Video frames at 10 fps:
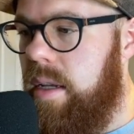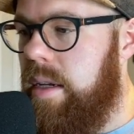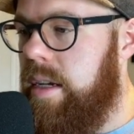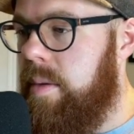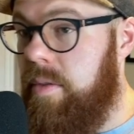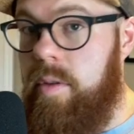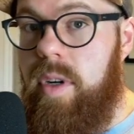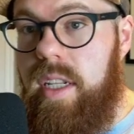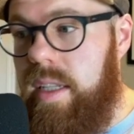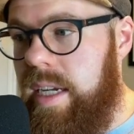Uh, if you
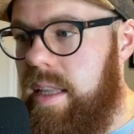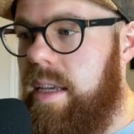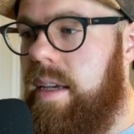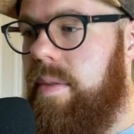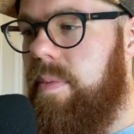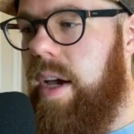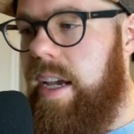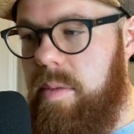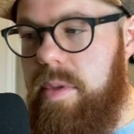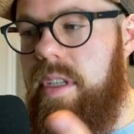want to link the
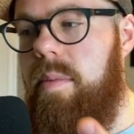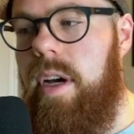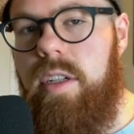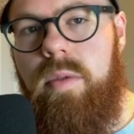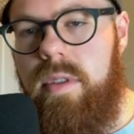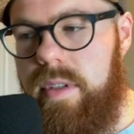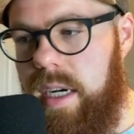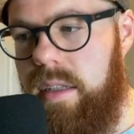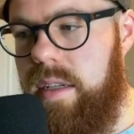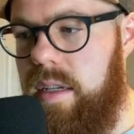ISPC module
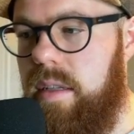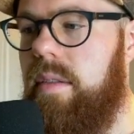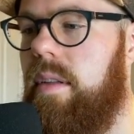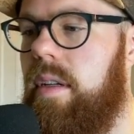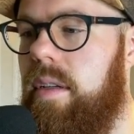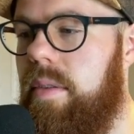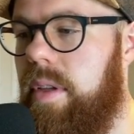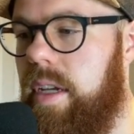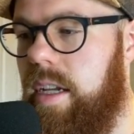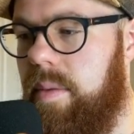directly,
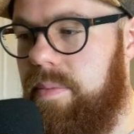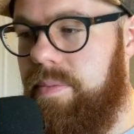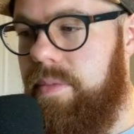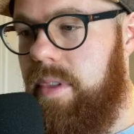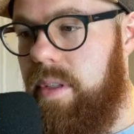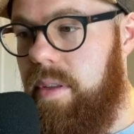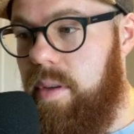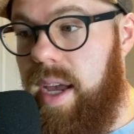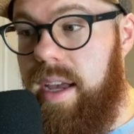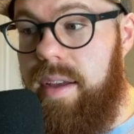um,
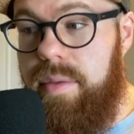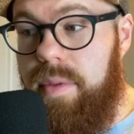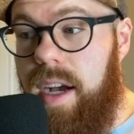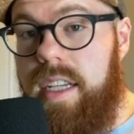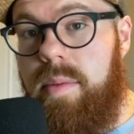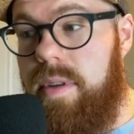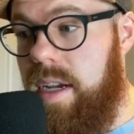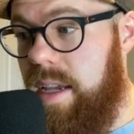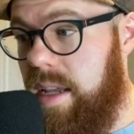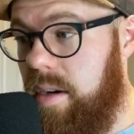you have
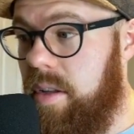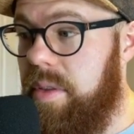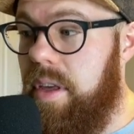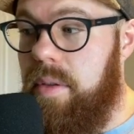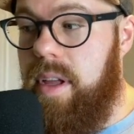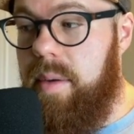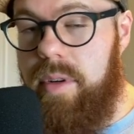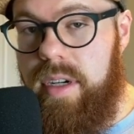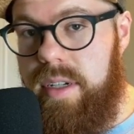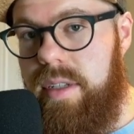OSPRay and all the other
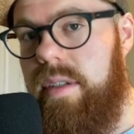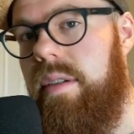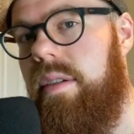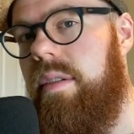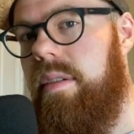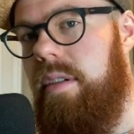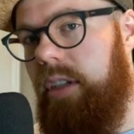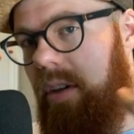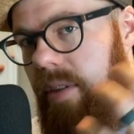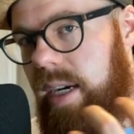libraries
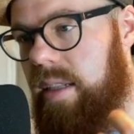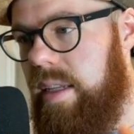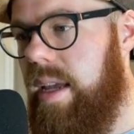correctly